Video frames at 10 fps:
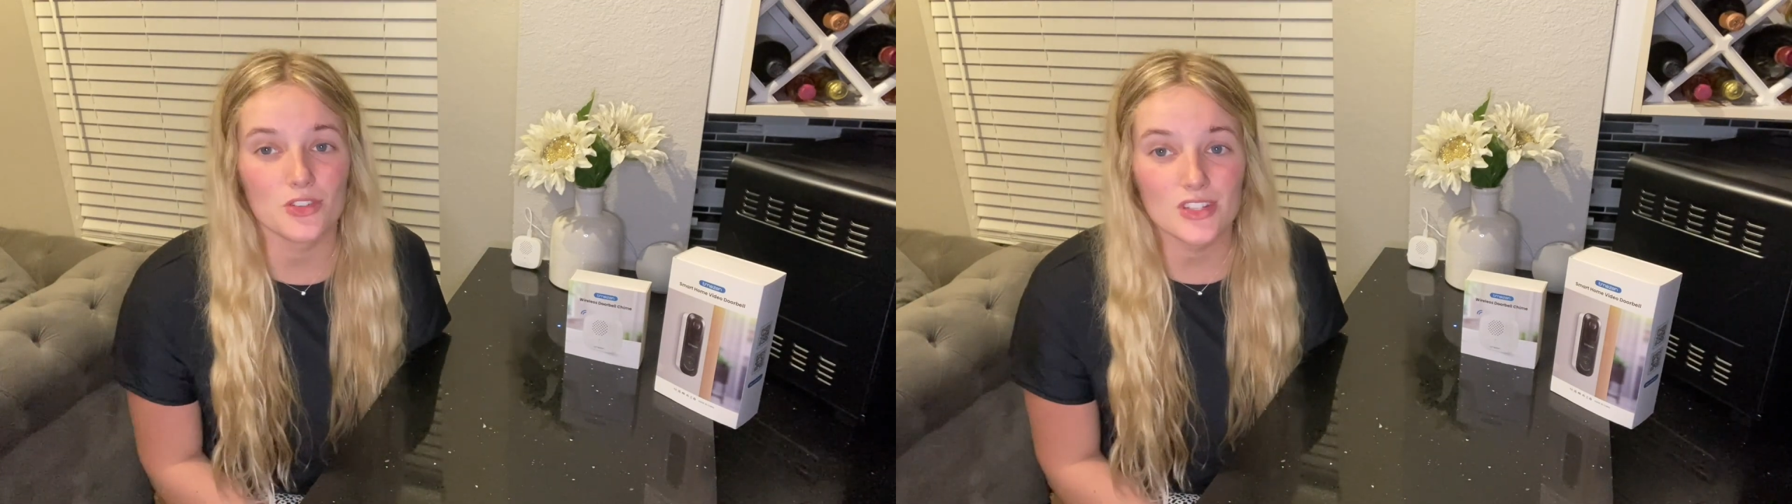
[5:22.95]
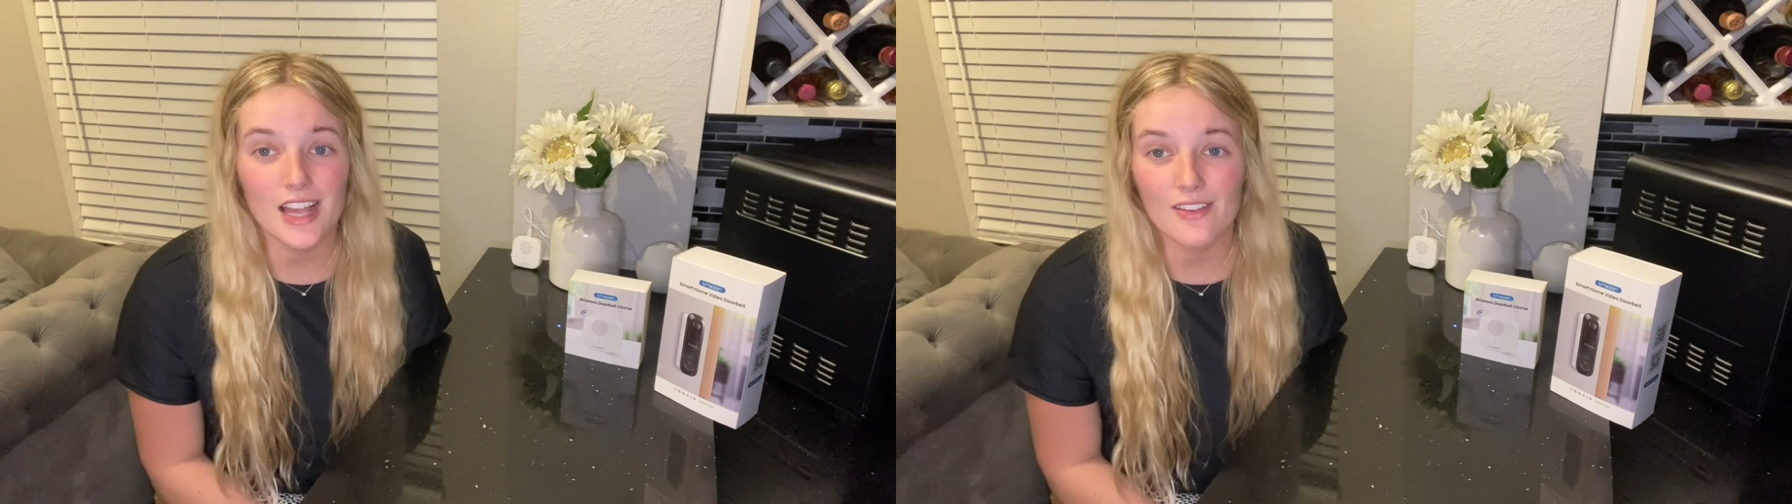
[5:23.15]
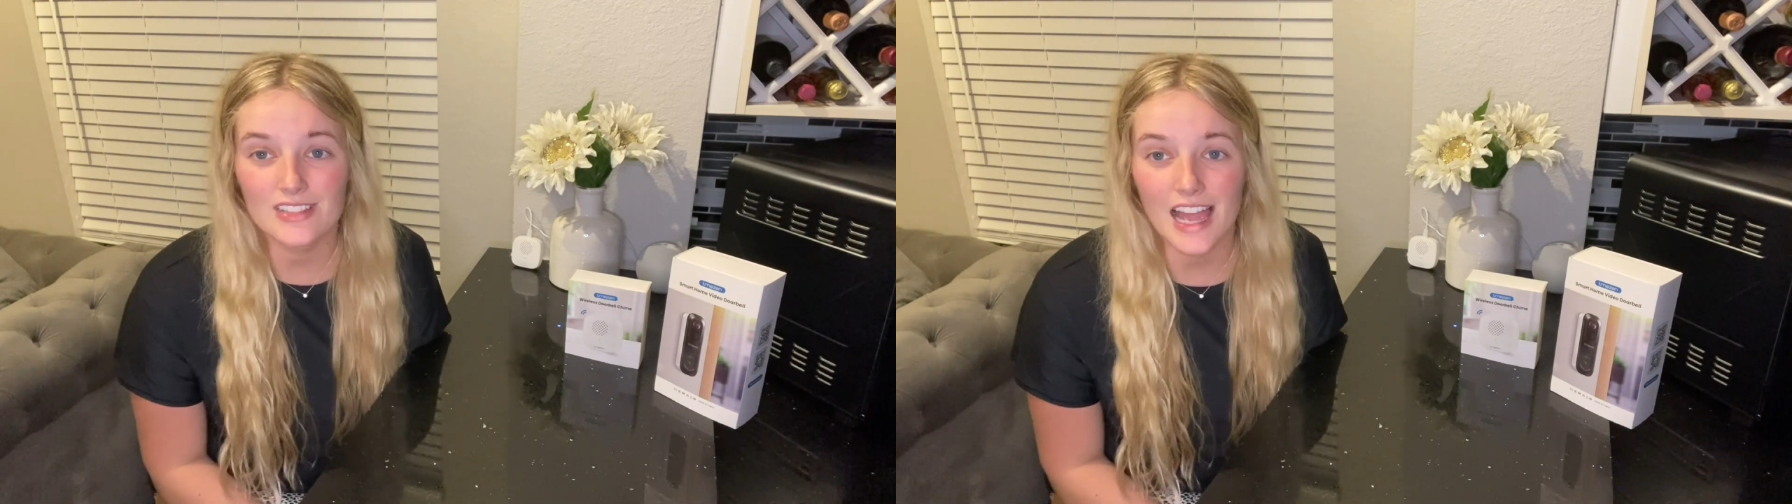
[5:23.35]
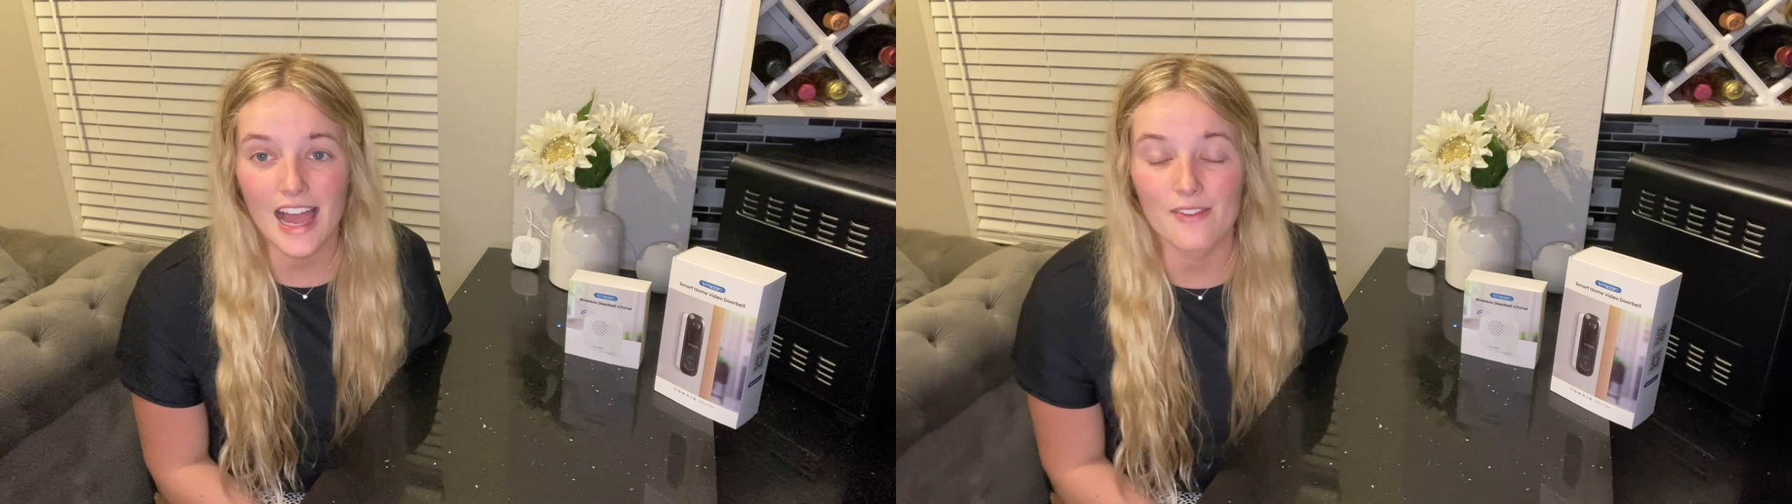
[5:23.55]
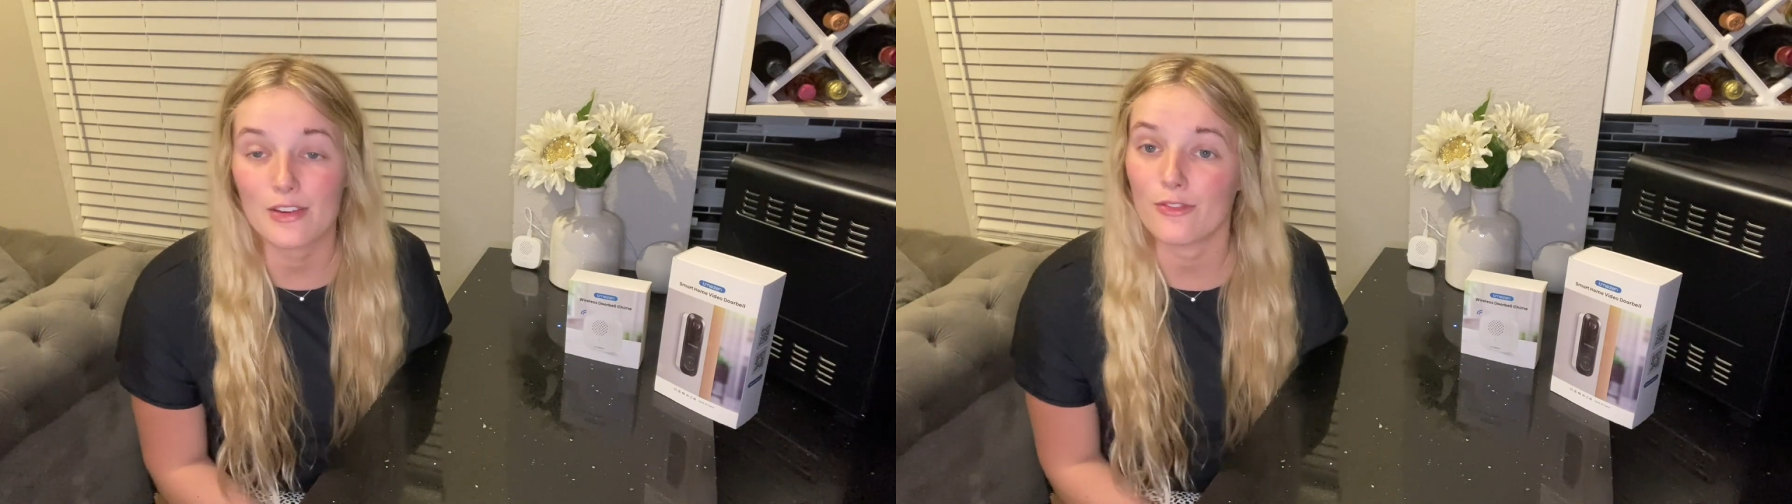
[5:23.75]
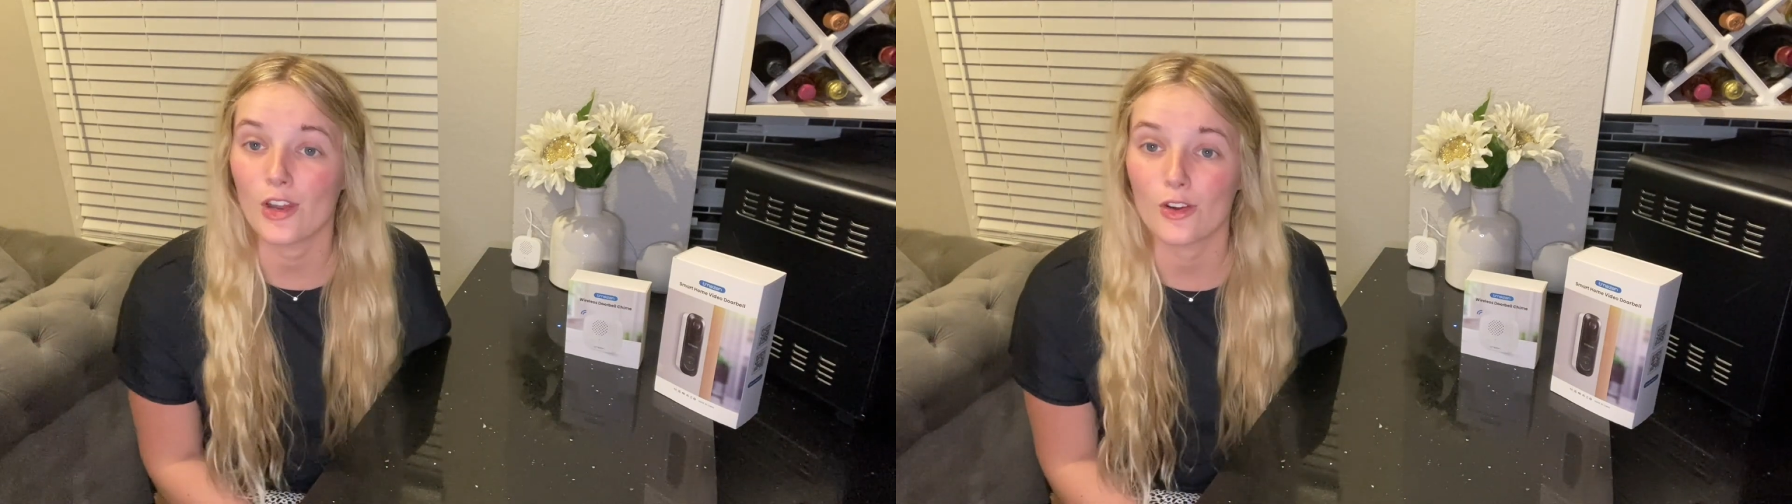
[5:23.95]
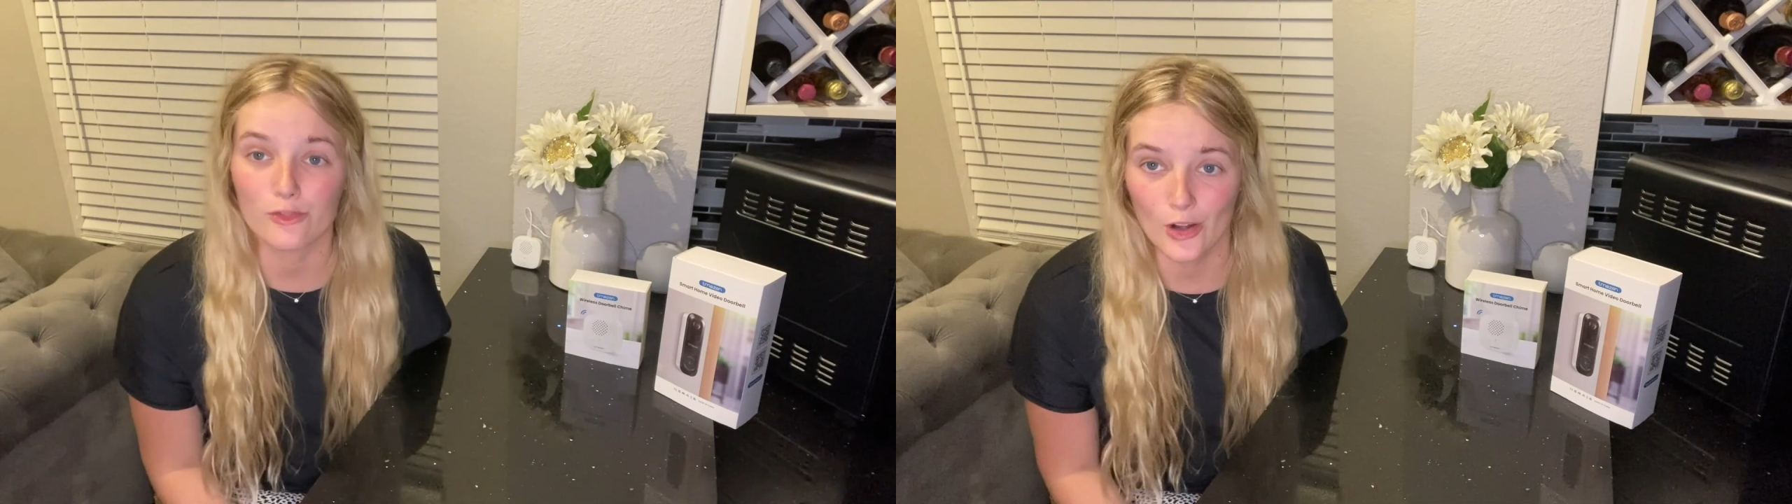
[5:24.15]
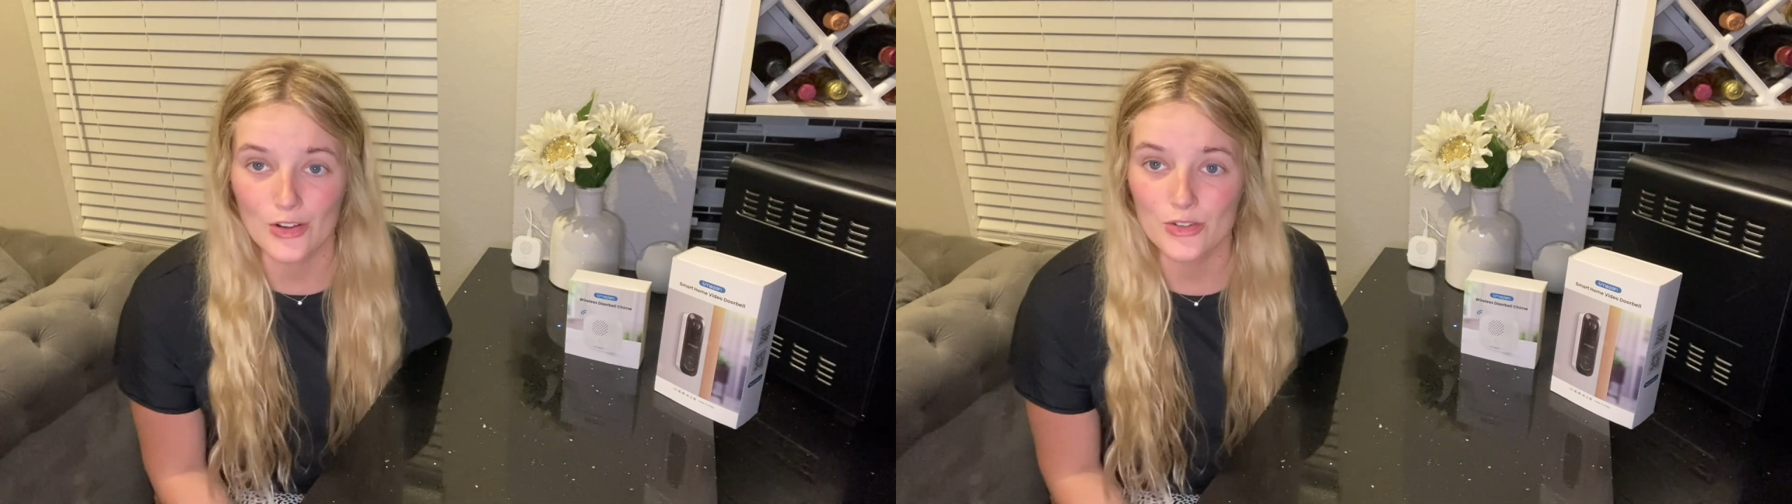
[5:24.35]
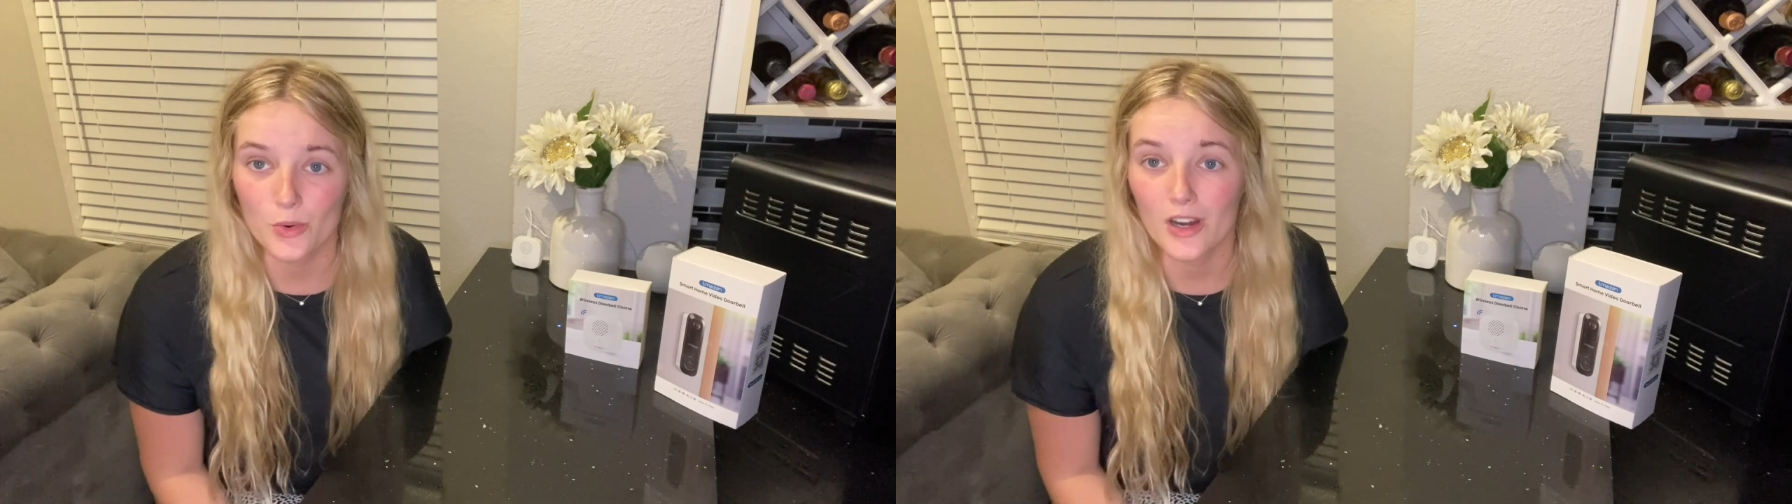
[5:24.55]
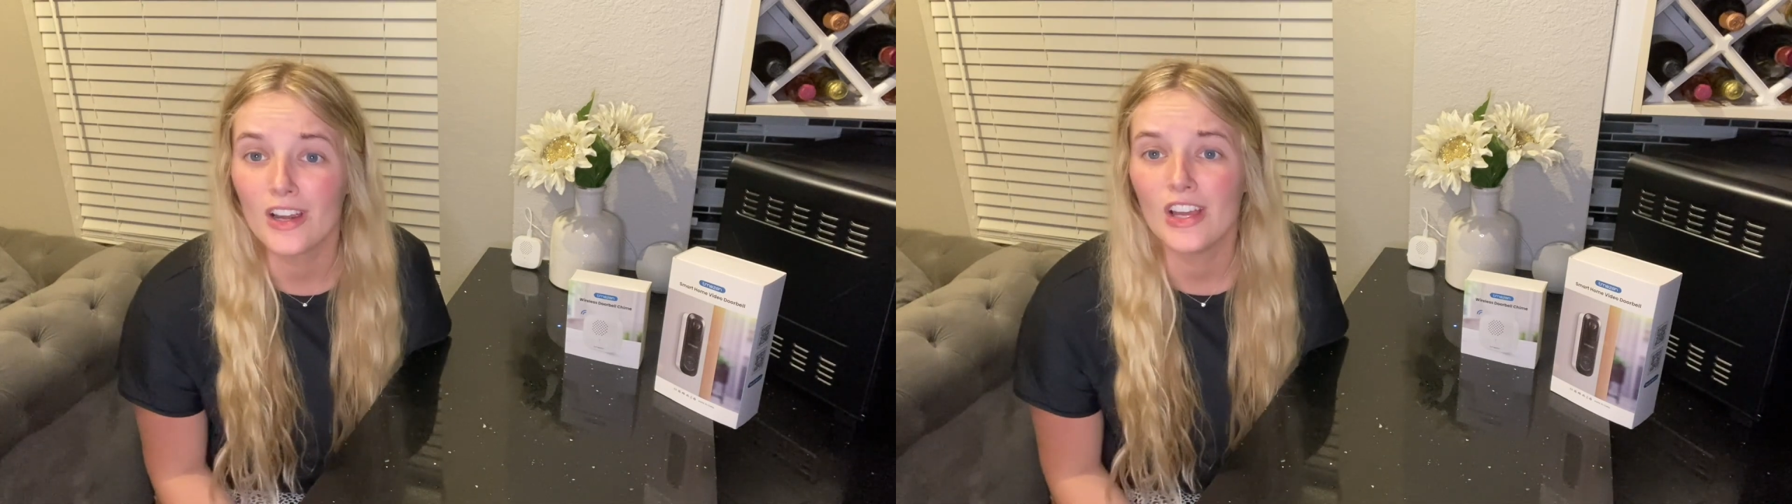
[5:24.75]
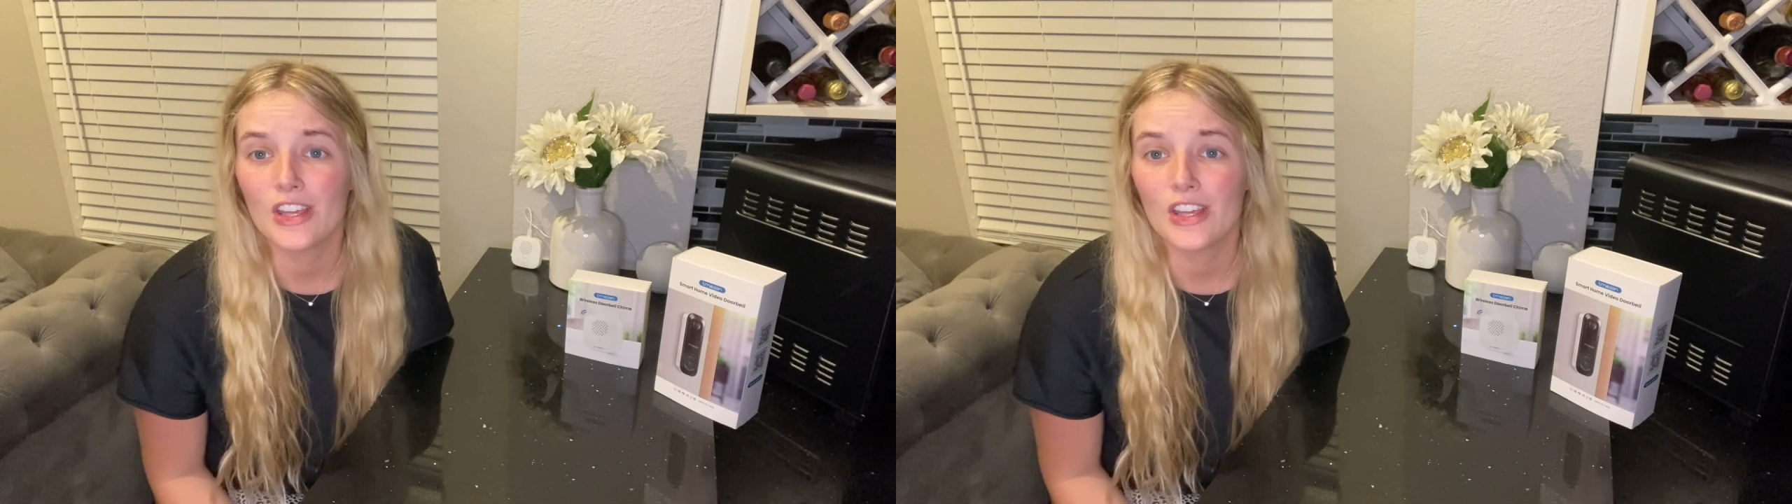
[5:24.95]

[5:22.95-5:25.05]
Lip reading: just have to have it for your front door.